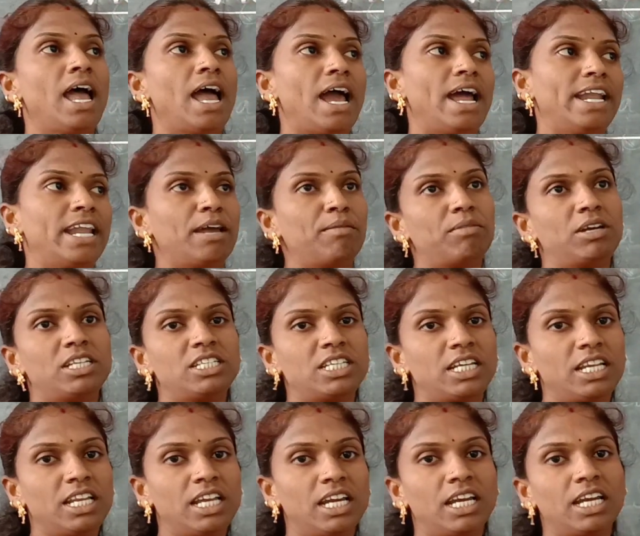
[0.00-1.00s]
And I
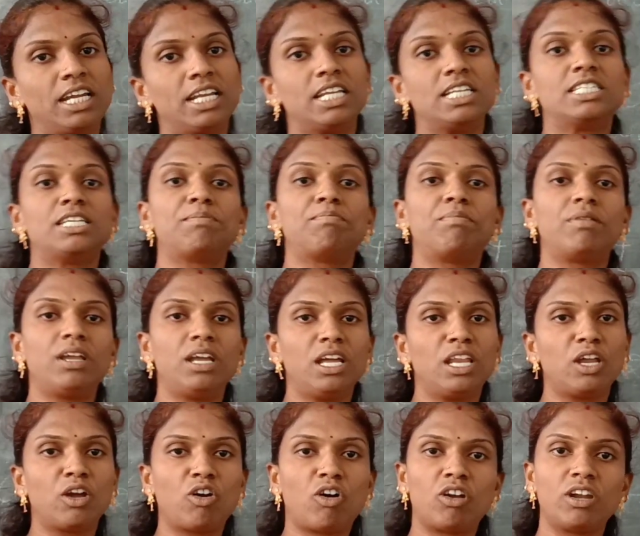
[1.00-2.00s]
mentioned here, it is a
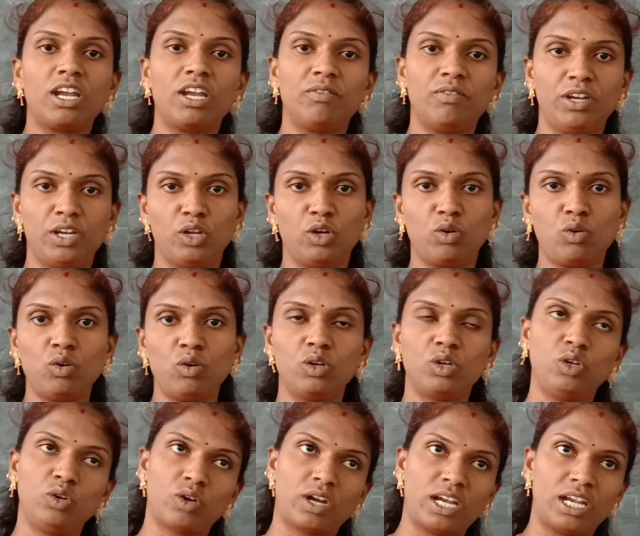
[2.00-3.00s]
pre-recorded
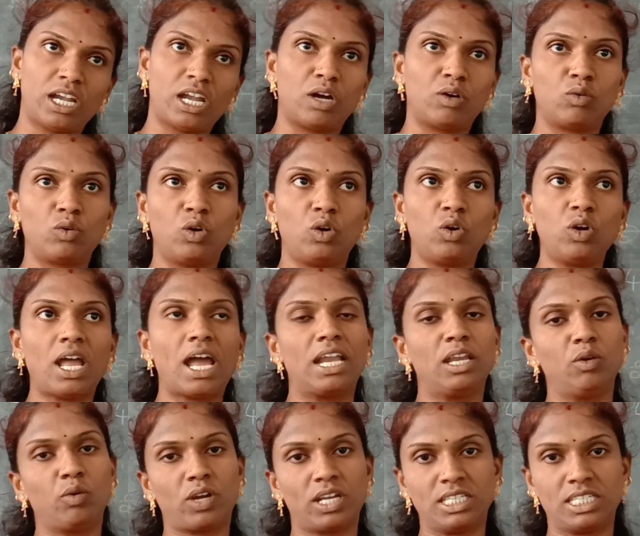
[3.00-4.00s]
video. You can download
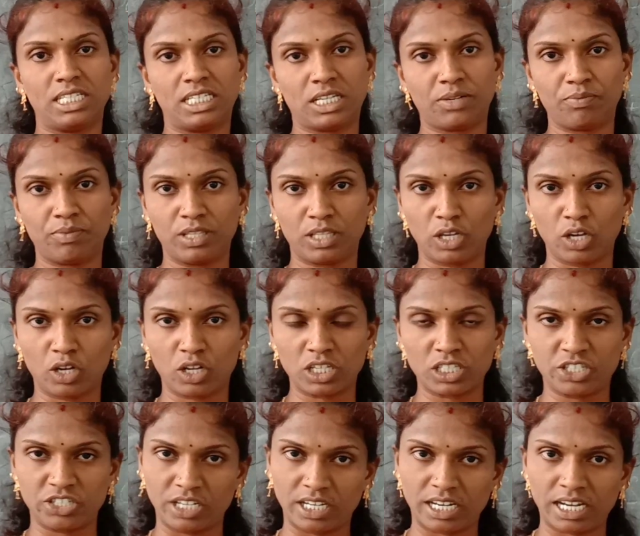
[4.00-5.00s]
and you can sit up with your
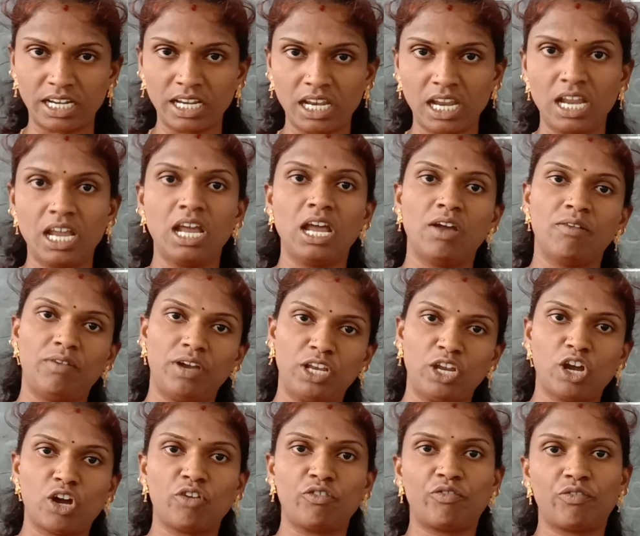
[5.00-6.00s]
children. When
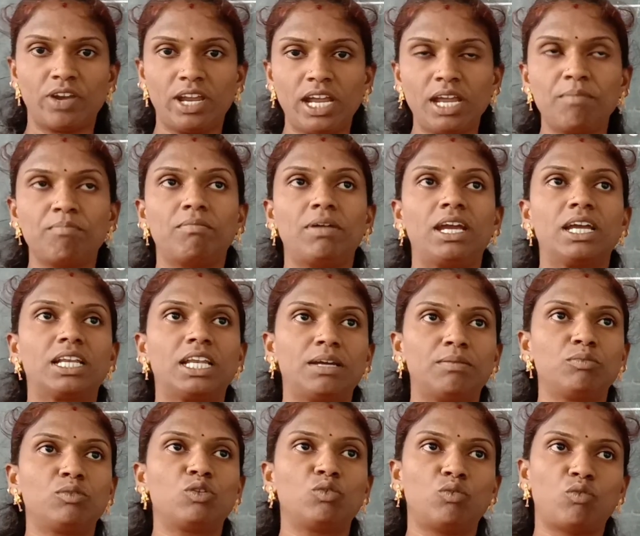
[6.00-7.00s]
you are free, make
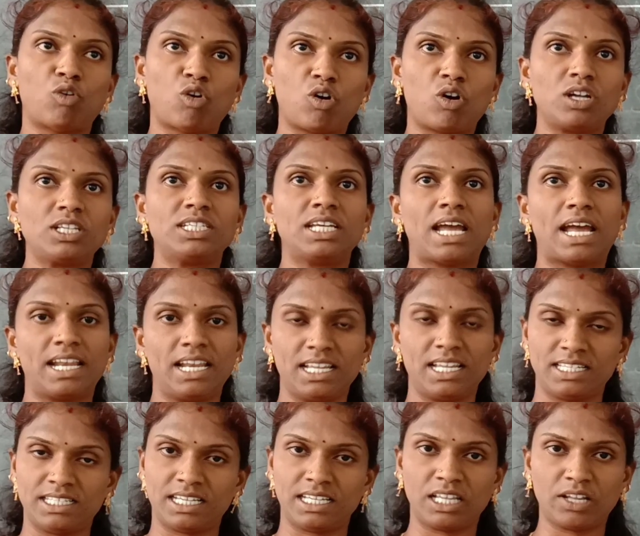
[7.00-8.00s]
them to watch and
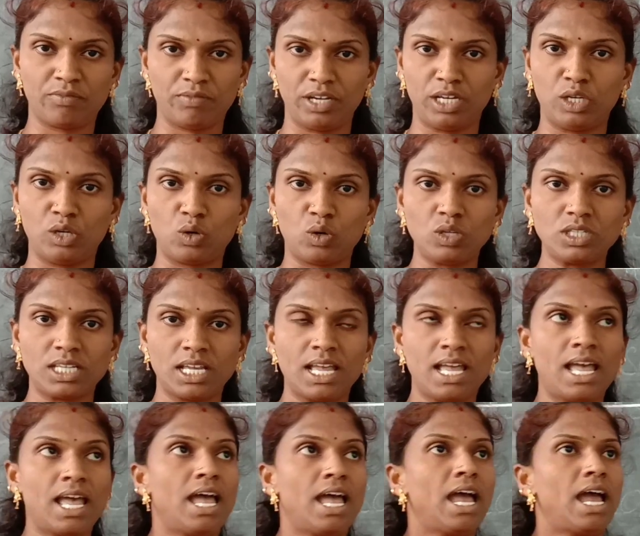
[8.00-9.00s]
listen the videos.
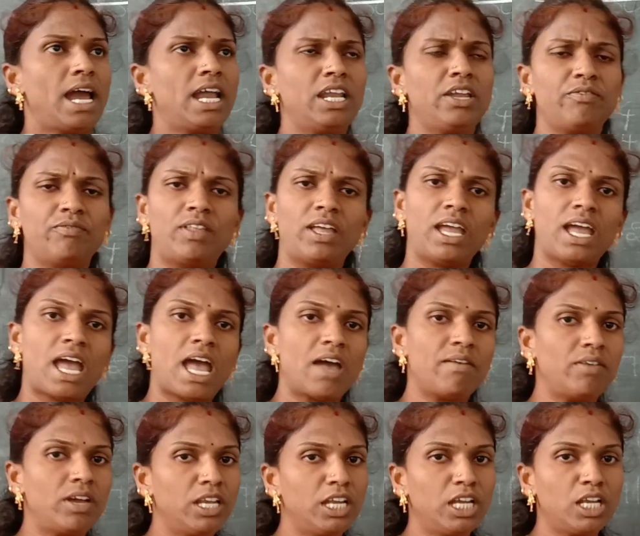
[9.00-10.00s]
And if they
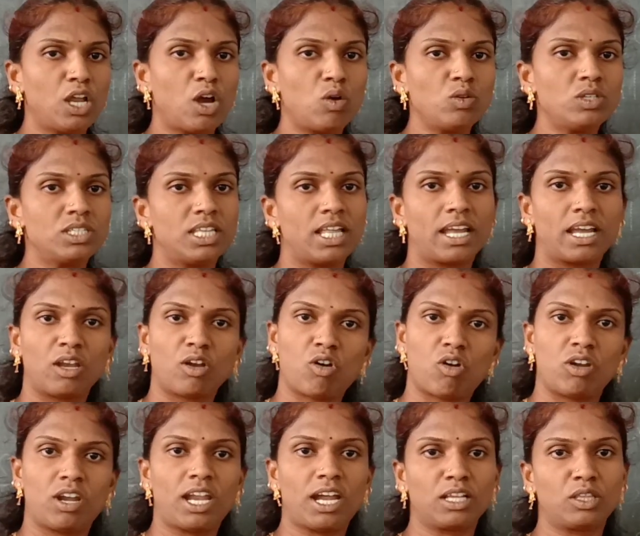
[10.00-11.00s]
have any doubts, they can
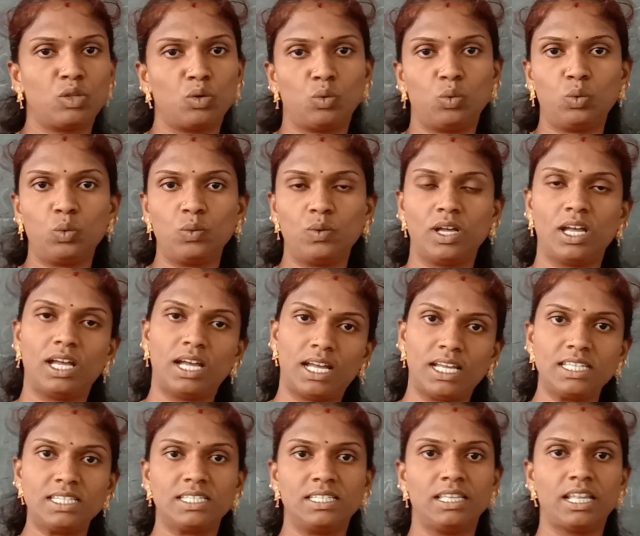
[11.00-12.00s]
contact through
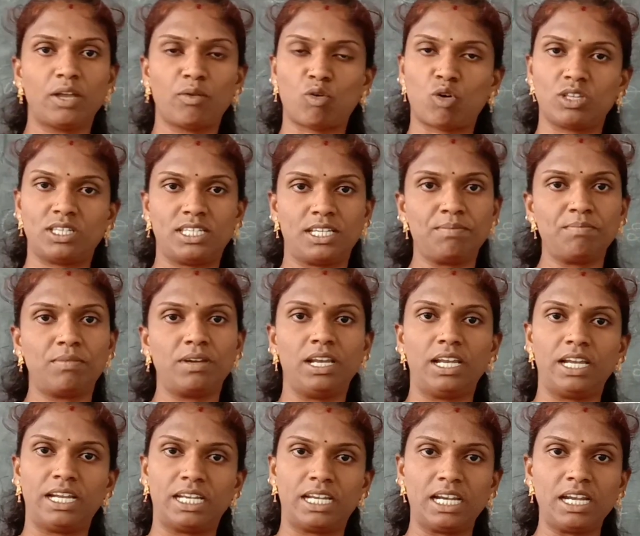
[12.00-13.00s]
us, their WhatsApp
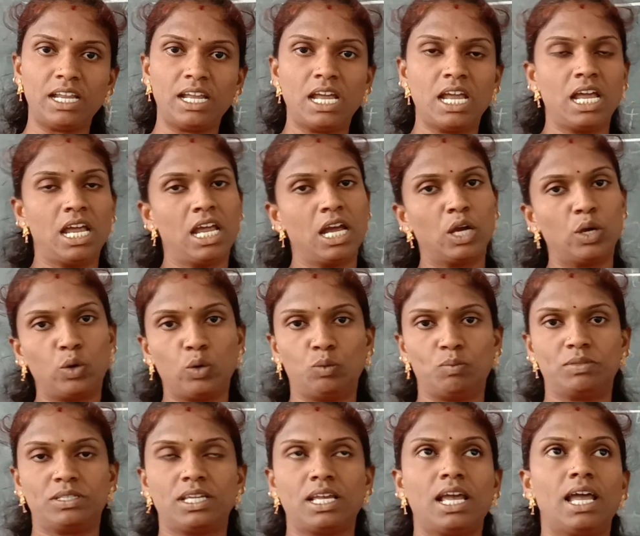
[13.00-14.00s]
related
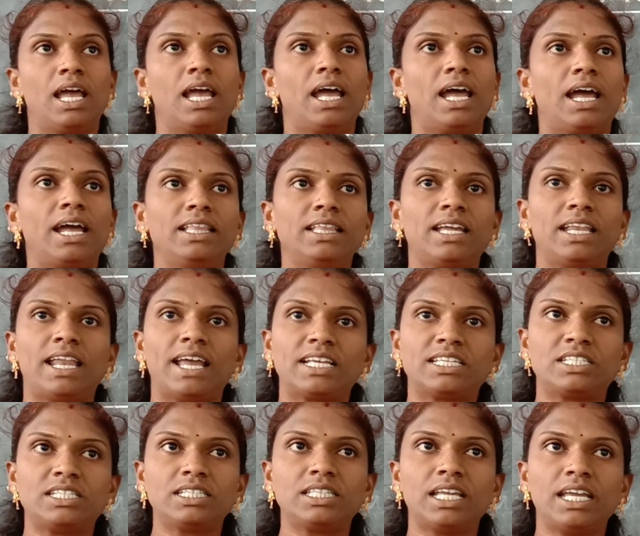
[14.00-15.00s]
groups. And the
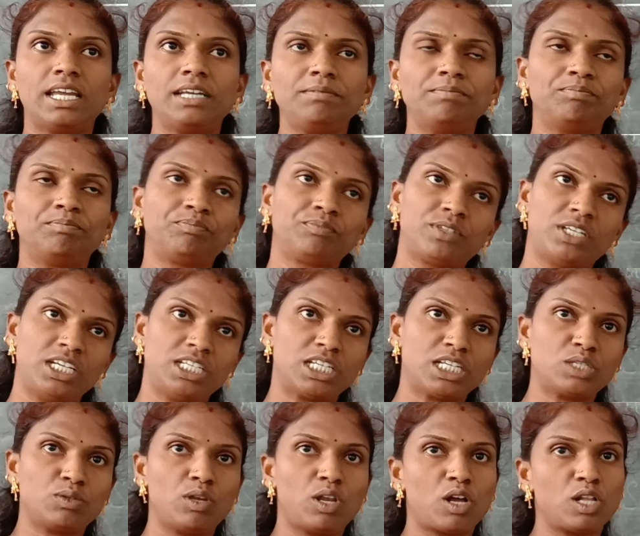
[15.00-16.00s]
next thing,
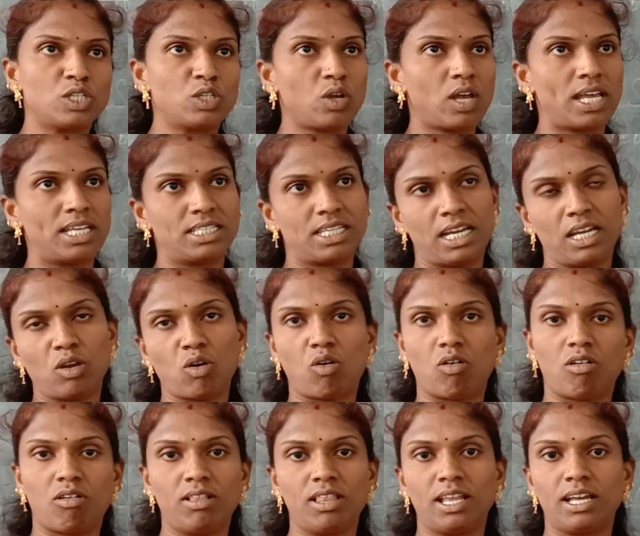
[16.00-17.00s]
teachers will also assign
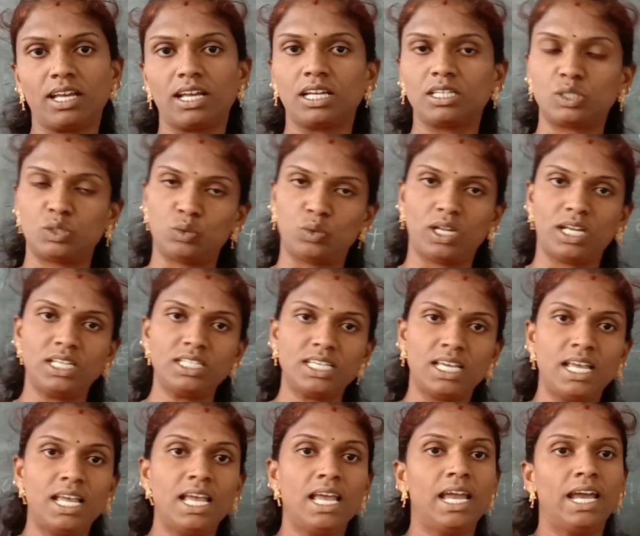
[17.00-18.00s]
all the students
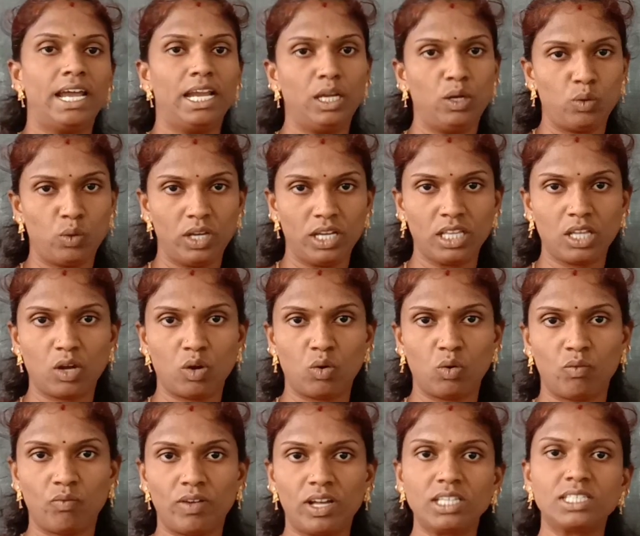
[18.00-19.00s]
in doing the
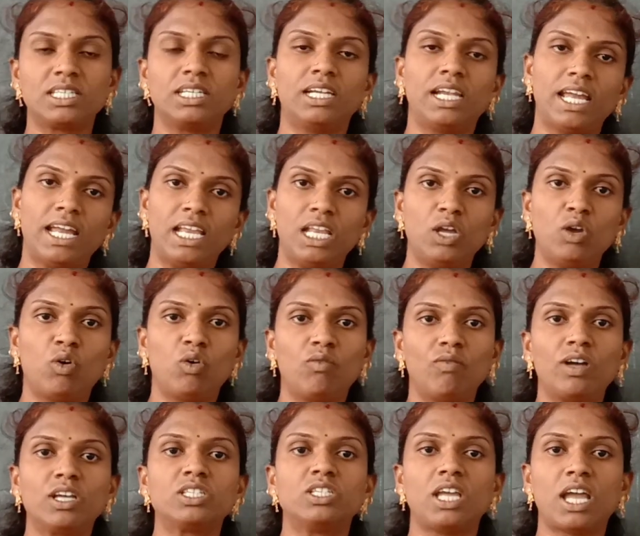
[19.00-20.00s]
homeworks. Daily
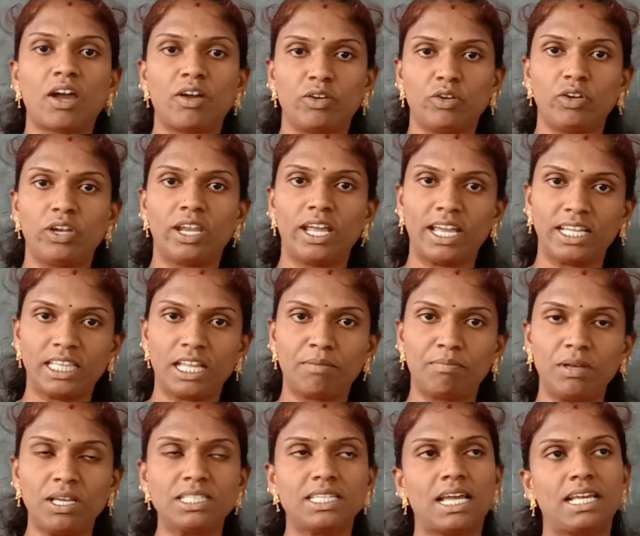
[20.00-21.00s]
homeworks, you have to take the
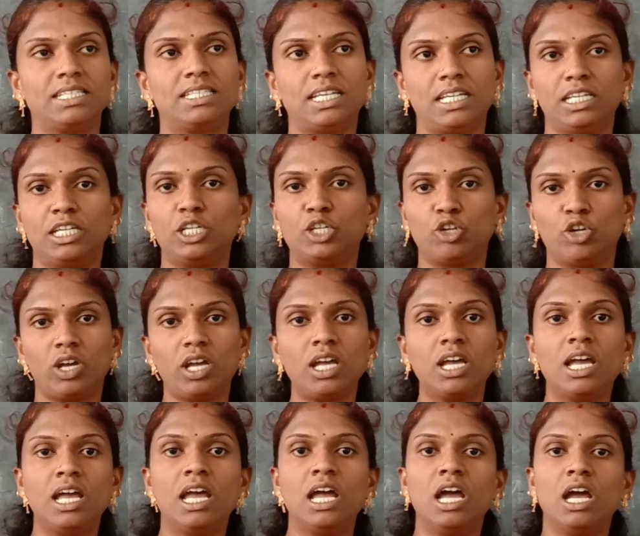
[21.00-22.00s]
pics and send it to your
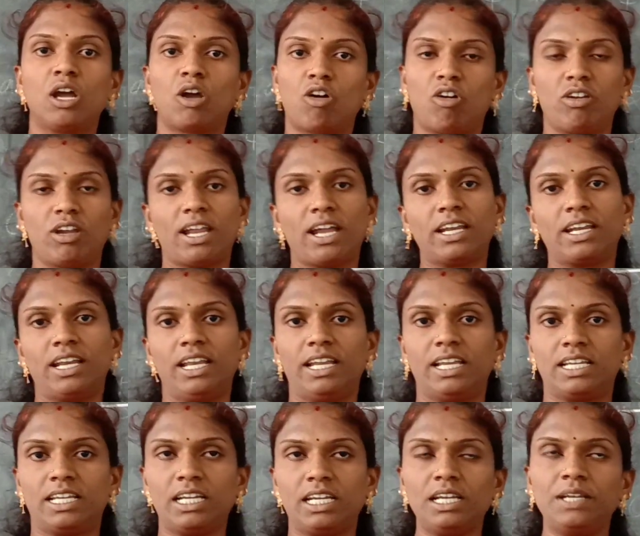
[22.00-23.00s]
contact
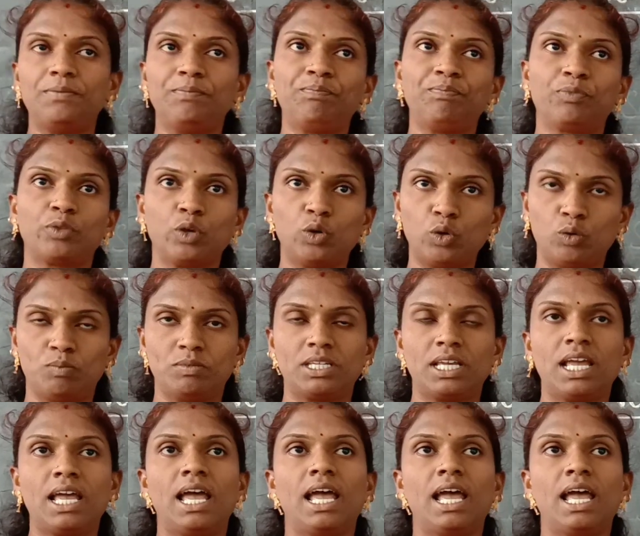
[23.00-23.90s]
related groups.